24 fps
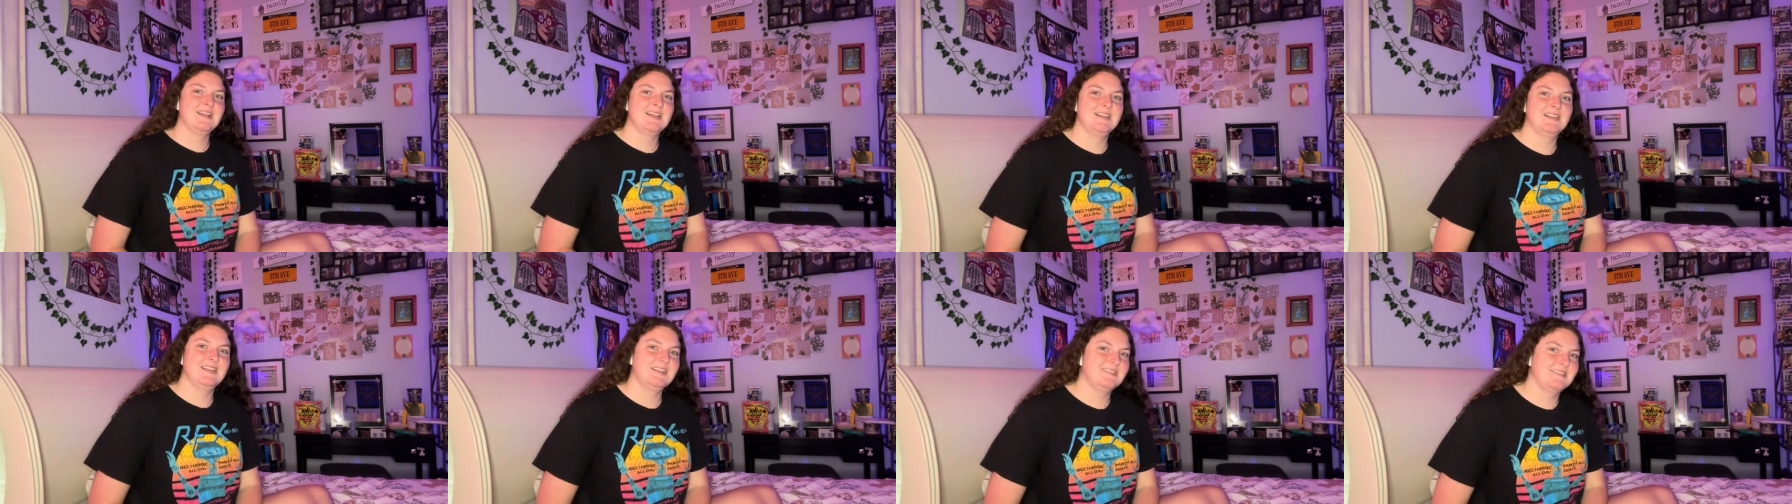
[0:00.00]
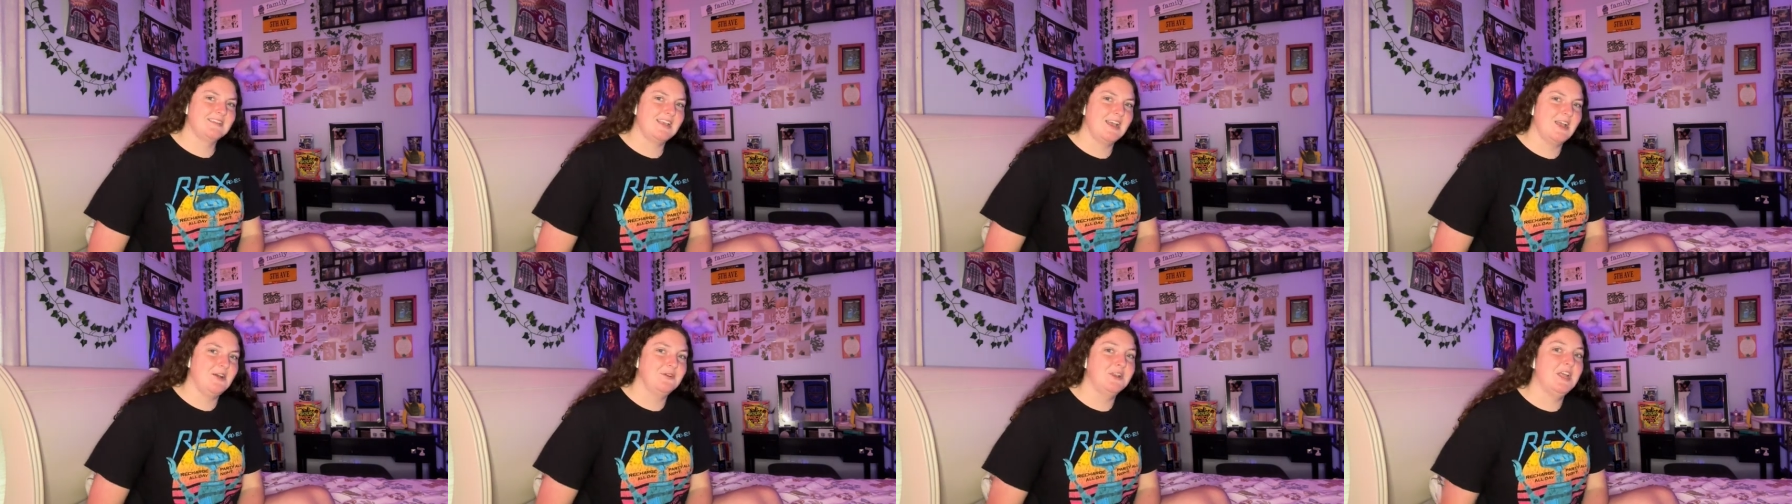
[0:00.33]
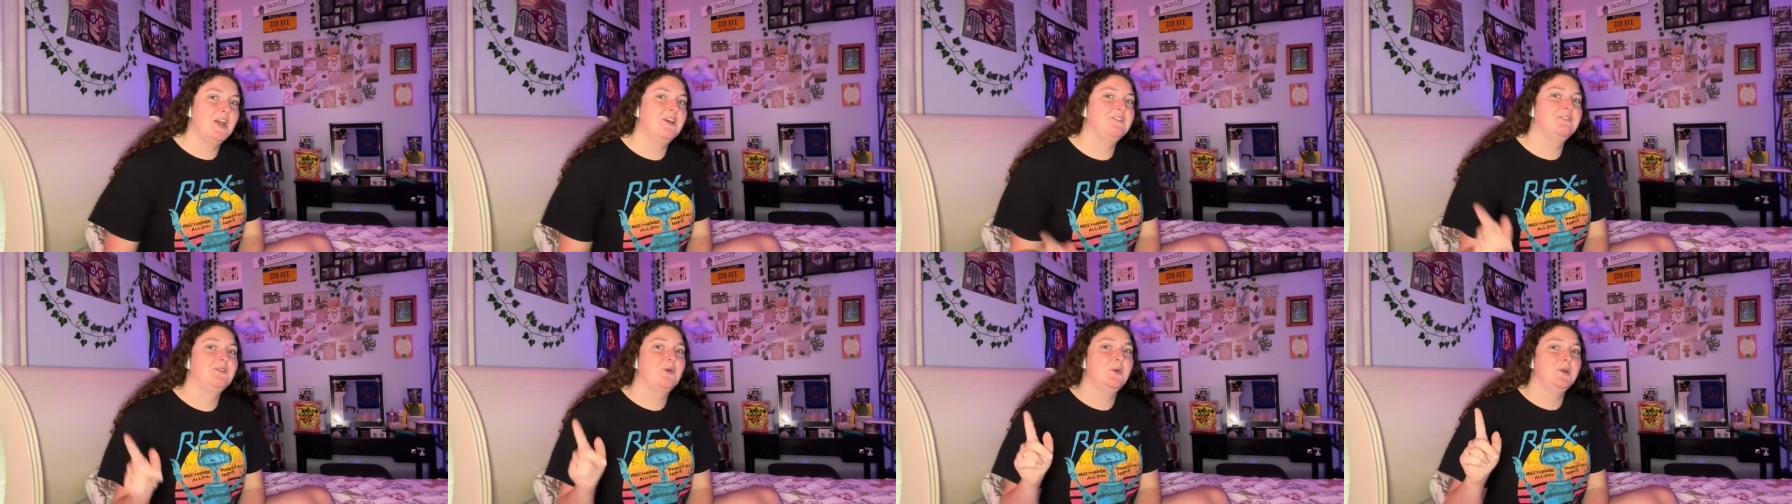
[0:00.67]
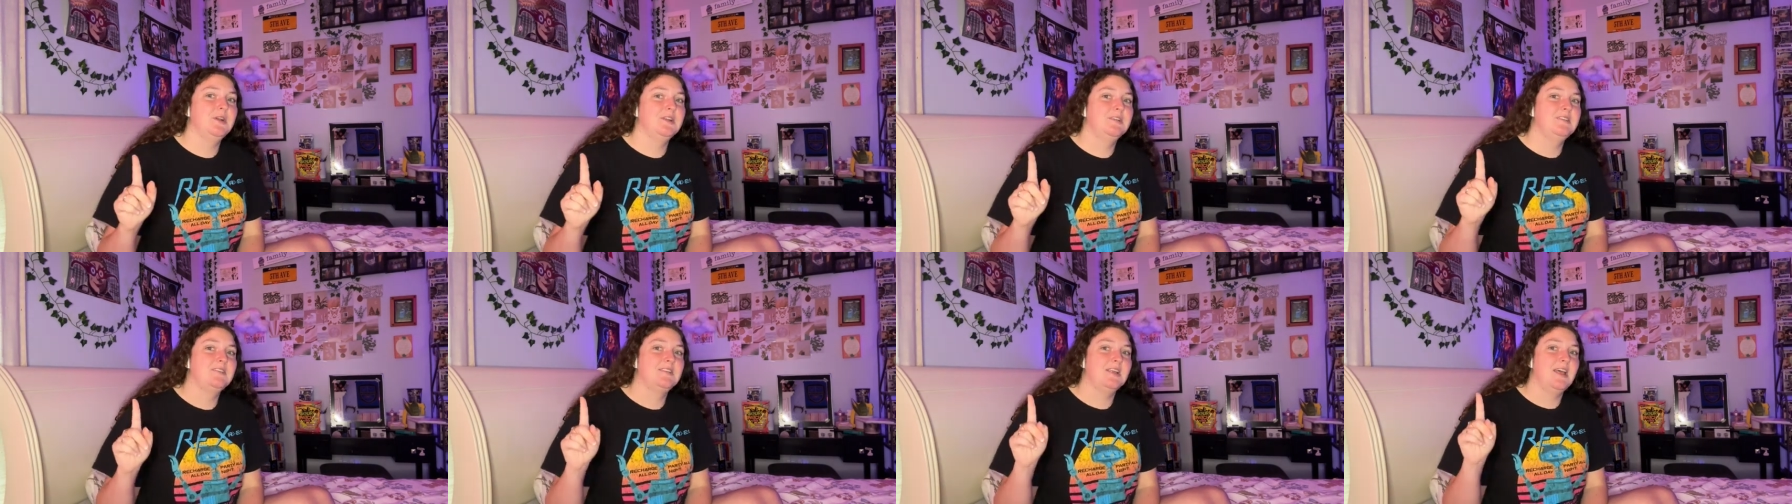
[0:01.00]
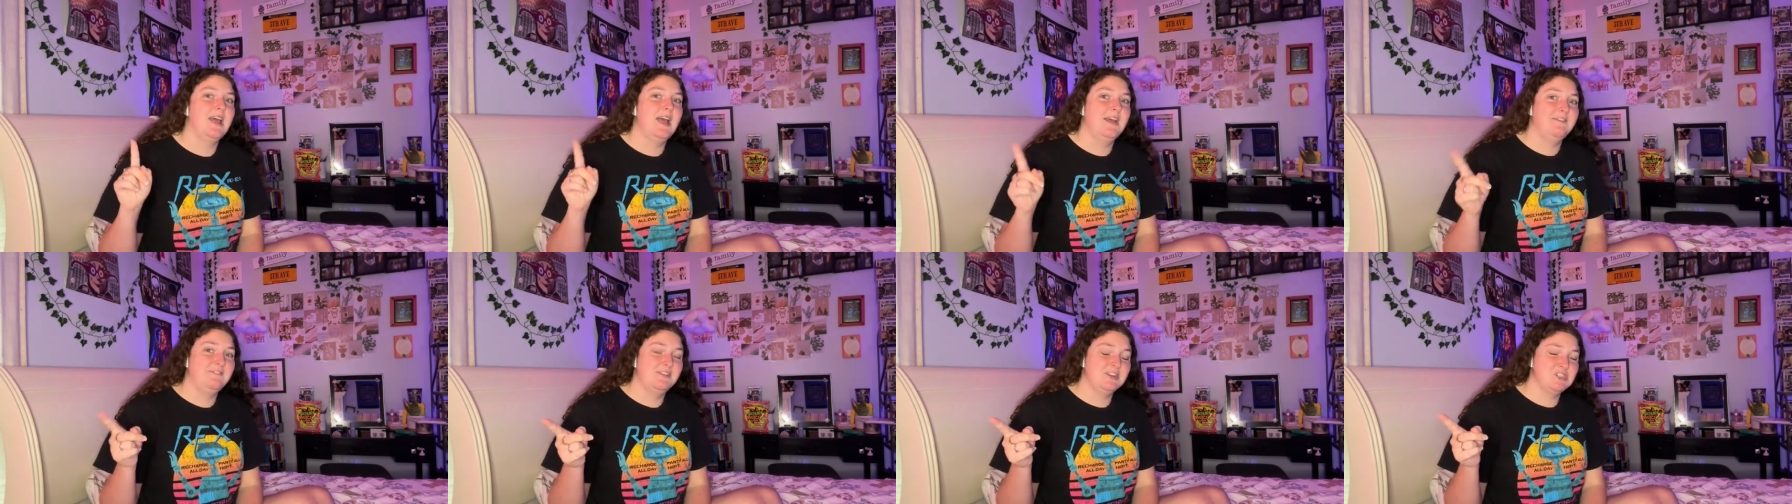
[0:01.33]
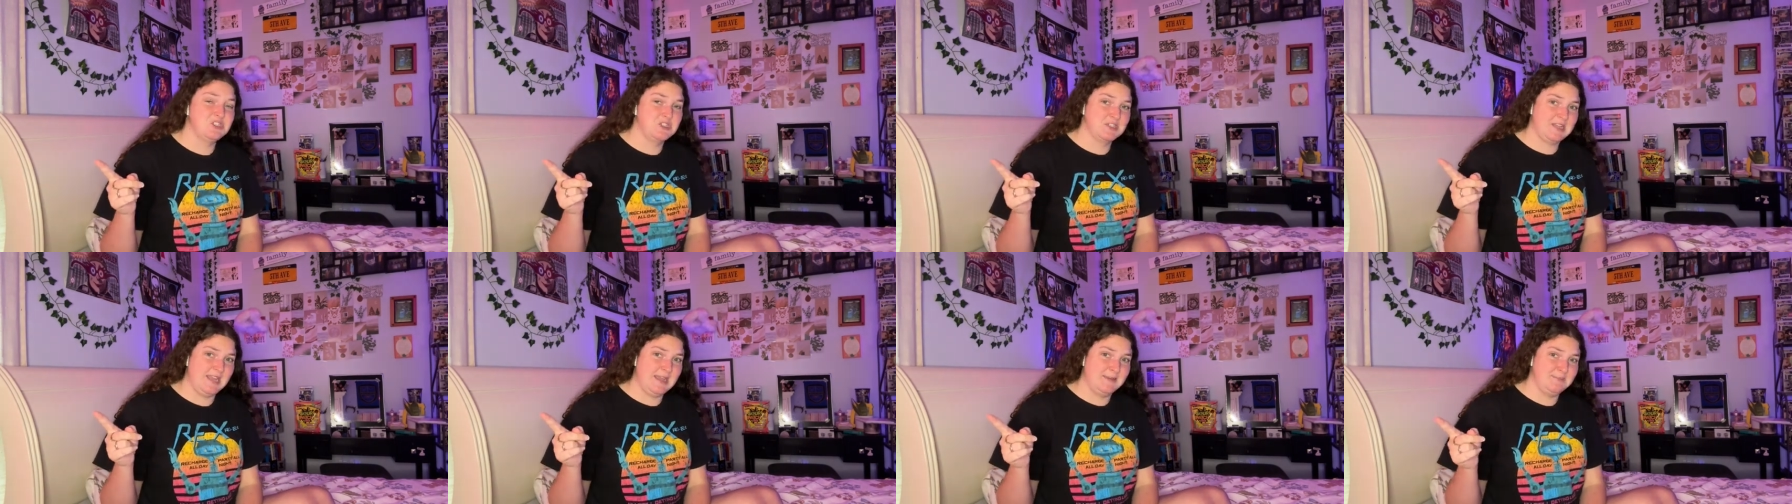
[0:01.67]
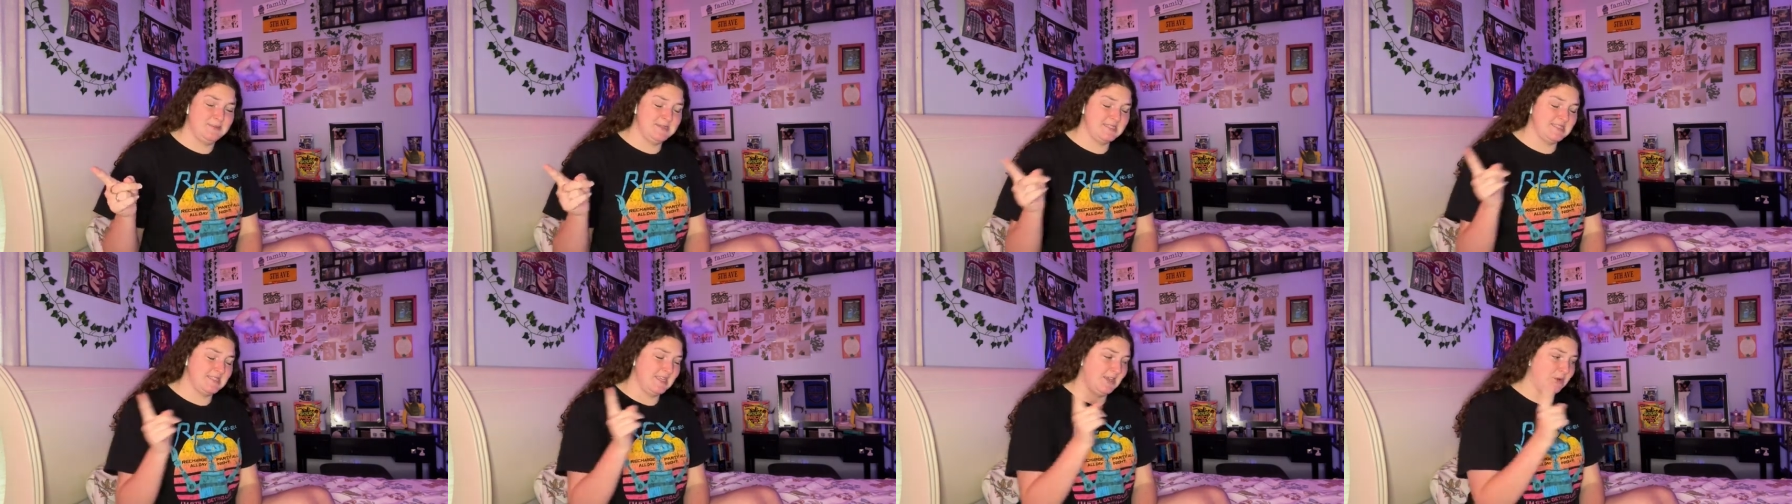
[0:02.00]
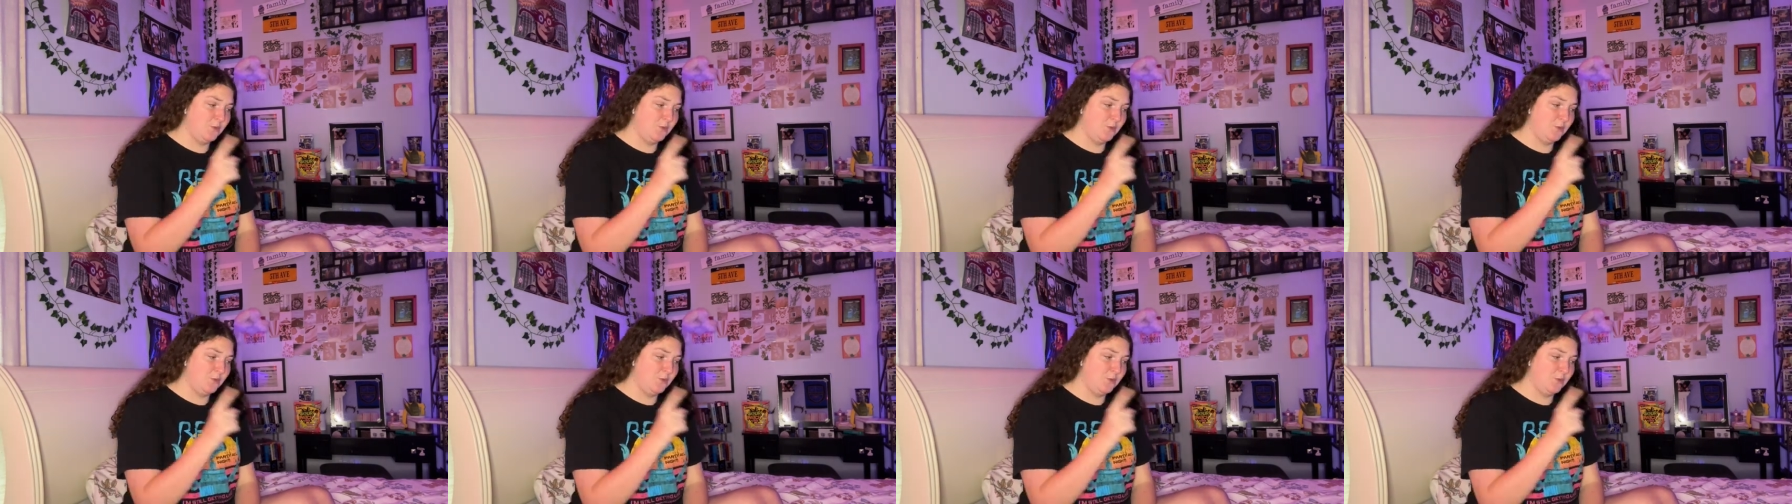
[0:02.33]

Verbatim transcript: let's go. Now, of course, Avengers Campus and